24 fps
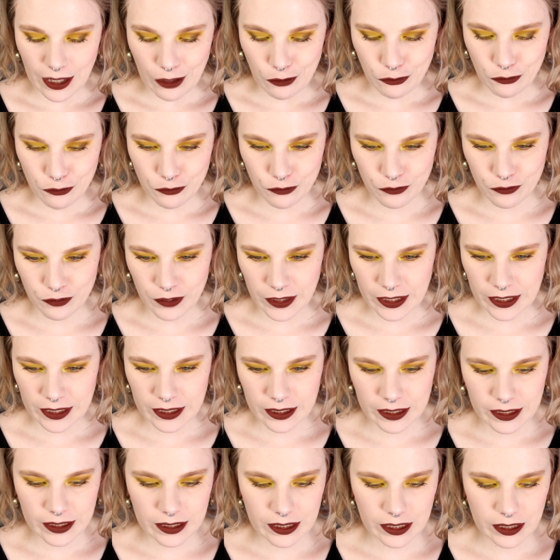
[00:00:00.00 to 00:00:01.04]
I
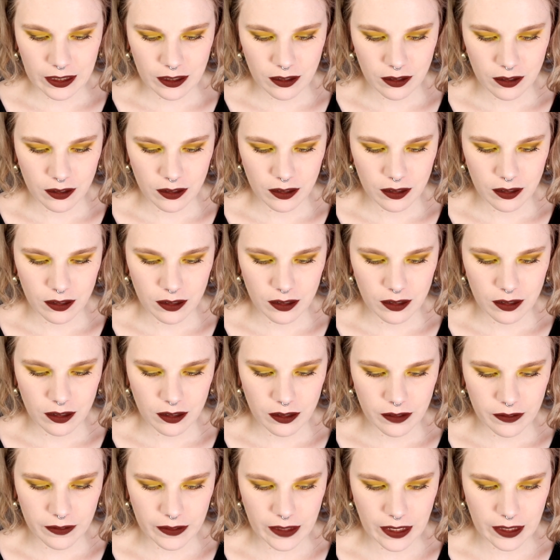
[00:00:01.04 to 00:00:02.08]
think
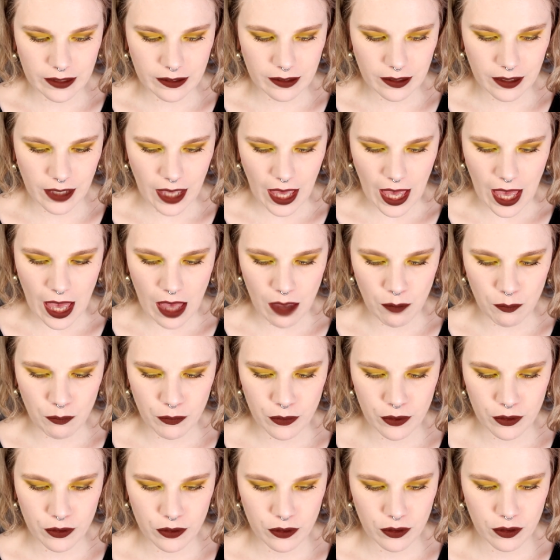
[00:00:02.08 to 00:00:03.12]
that I
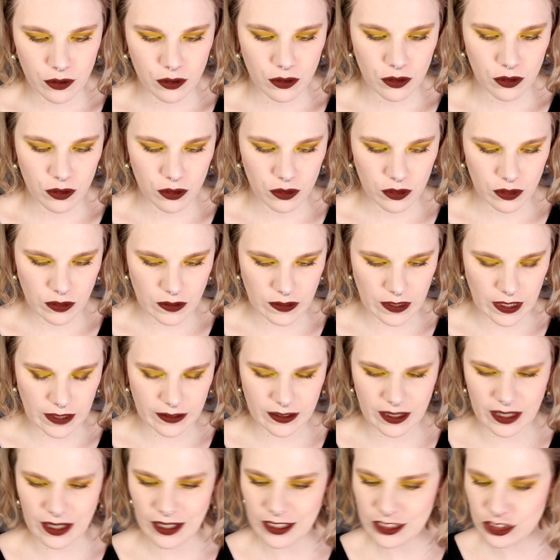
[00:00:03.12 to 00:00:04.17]
am set.
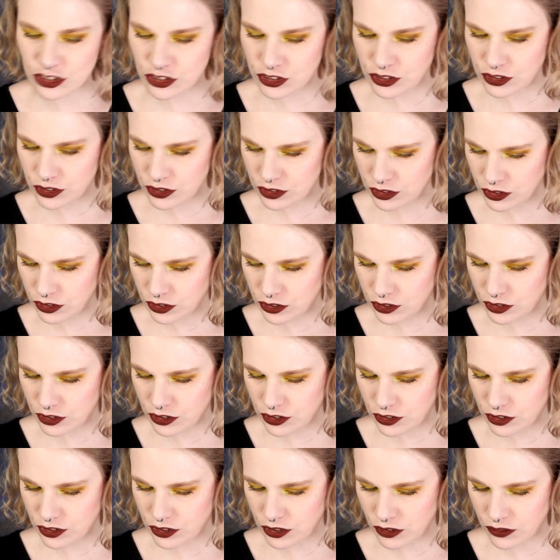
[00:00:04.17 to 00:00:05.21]
And I
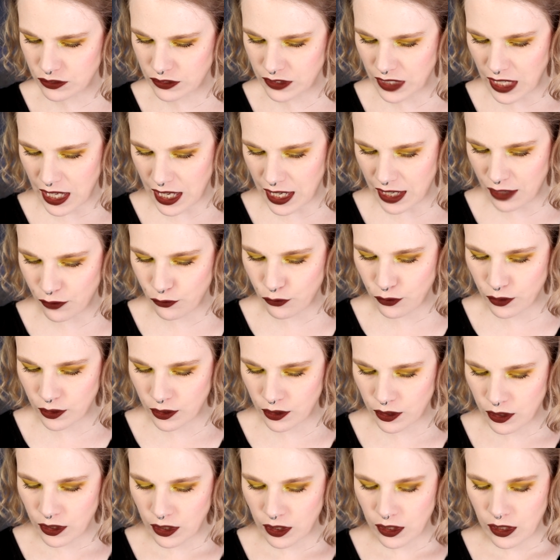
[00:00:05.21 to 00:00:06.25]
don't have
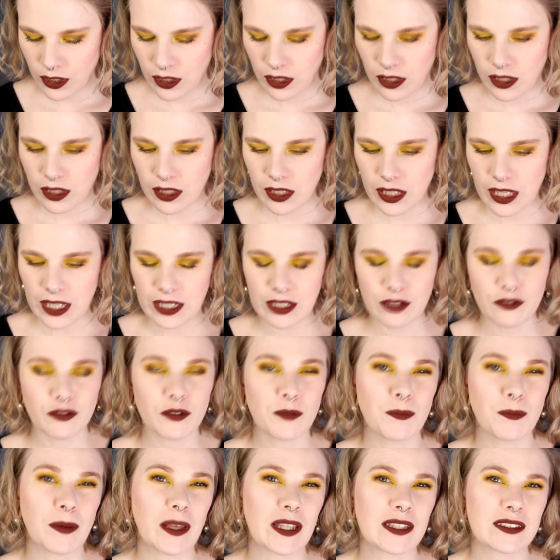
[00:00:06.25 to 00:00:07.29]
any of
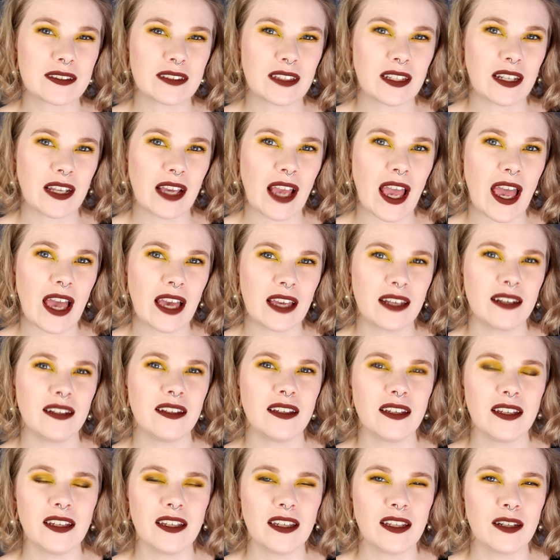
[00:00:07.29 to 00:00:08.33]
the palettes that I had
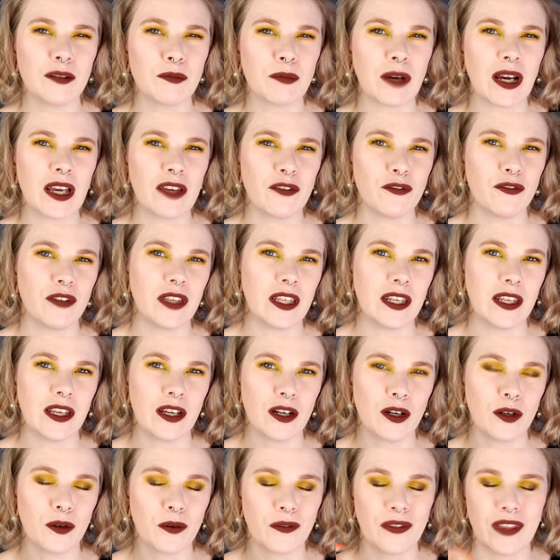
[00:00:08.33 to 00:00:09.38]
in my
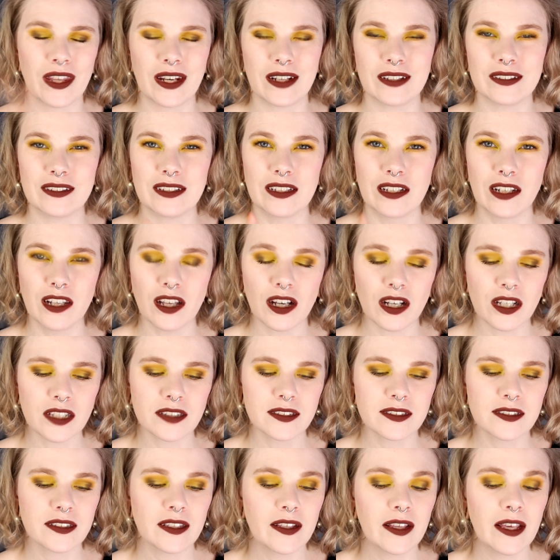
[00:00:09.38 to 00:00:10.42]
video that I did
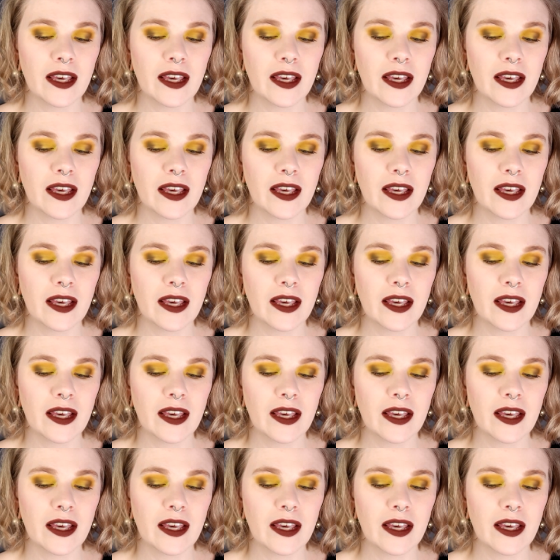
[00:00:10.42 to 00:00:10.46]
last.